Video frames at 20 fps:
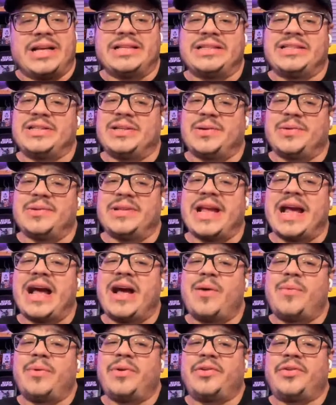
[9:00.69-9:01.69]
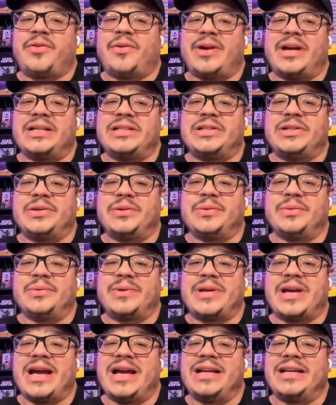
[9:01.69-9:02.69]
And so now we're trying
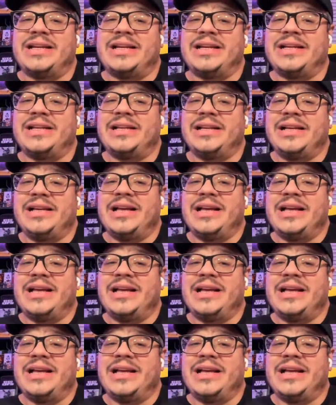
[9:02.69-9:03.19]
to kind of